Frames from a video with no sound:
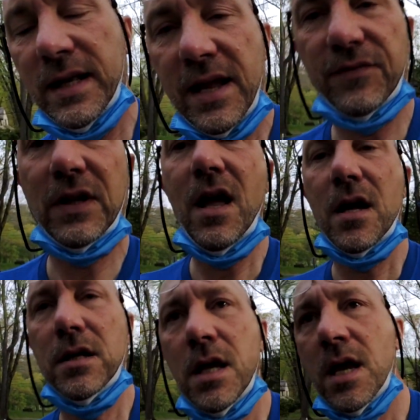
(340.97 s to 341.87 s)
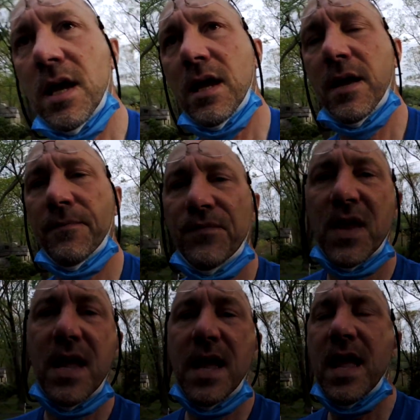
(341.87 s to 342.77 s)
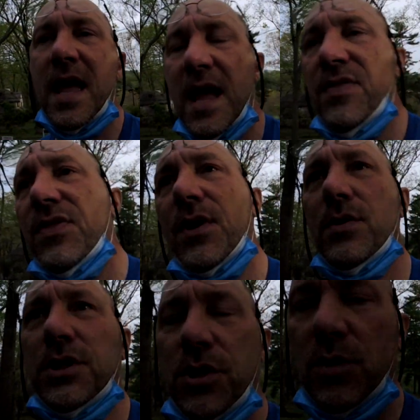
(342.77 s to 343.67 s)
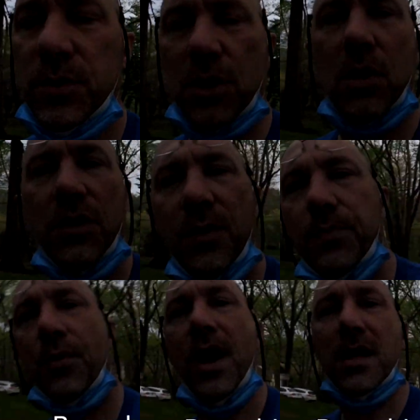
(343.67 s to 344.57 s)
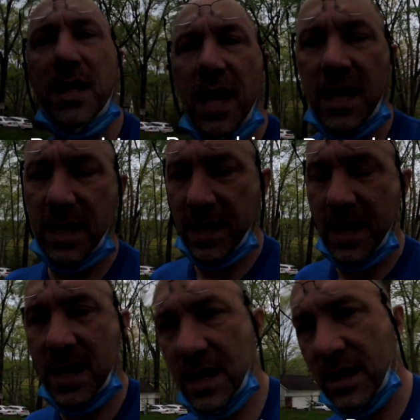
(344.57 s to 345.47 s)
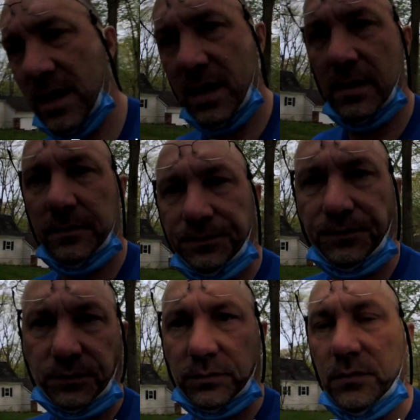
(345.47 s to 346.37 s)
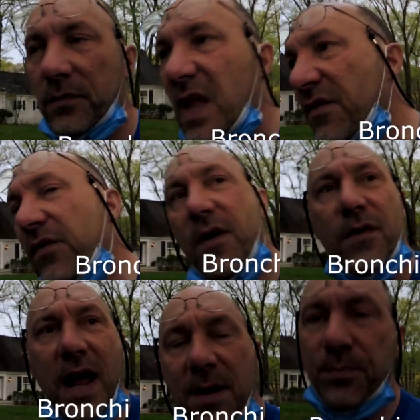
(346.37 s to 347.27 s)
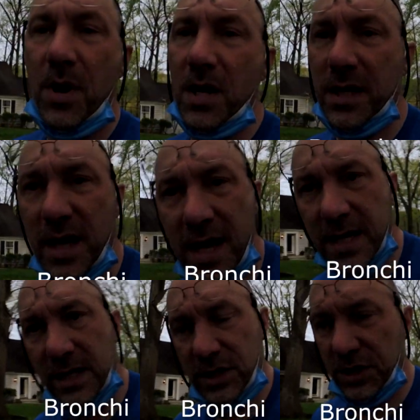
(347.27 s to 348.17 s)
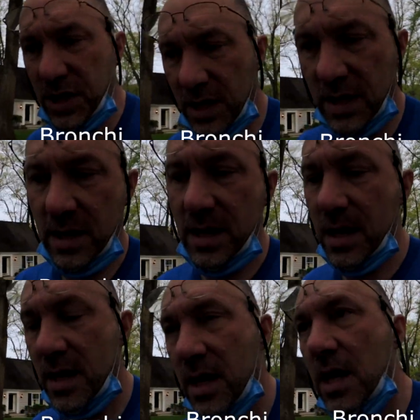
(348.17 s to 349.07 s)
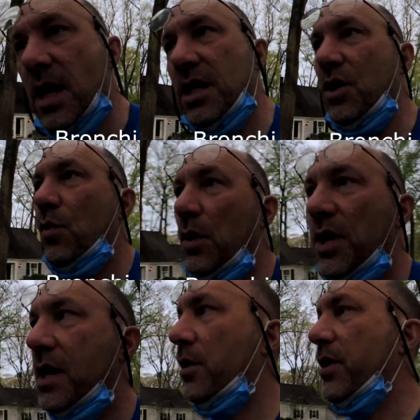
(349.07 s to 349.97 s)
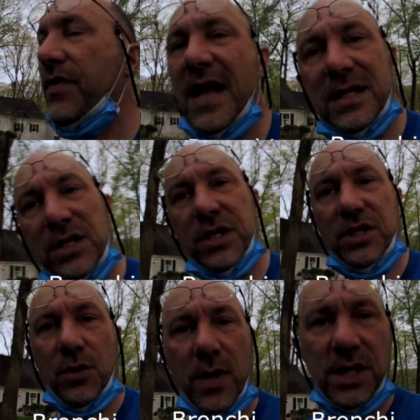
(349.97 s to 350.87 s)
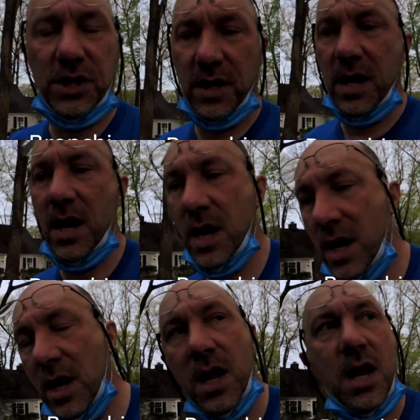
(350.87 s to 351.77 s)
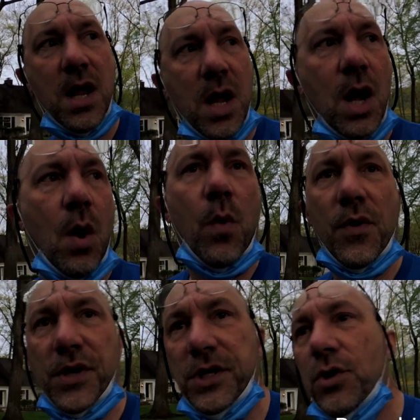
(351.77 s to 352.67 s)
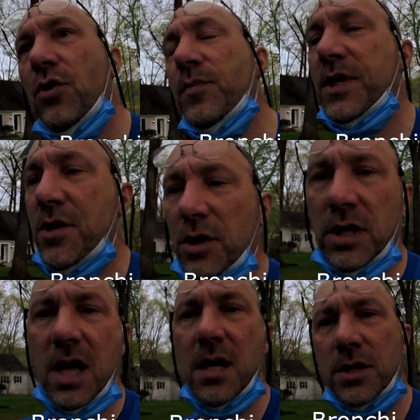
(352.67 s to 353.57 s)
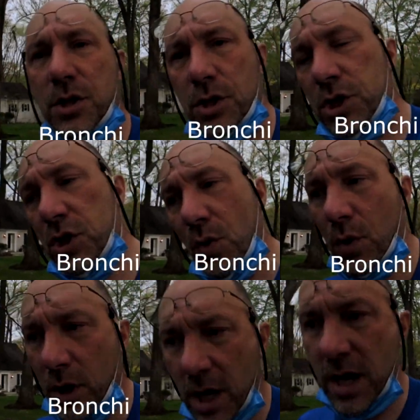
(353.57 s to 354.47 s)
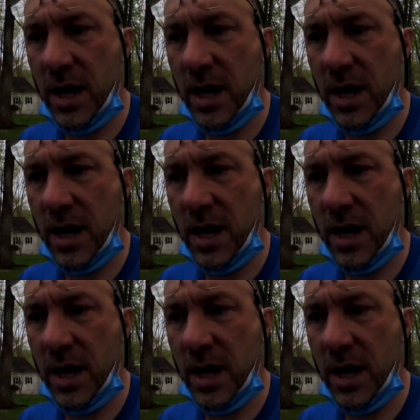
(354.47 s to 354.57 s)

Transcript: and left lung, and those tubes are called the bronchi. If you've ever had bronchitis, you will know that that's a situation where the tubes in your lungs are sore,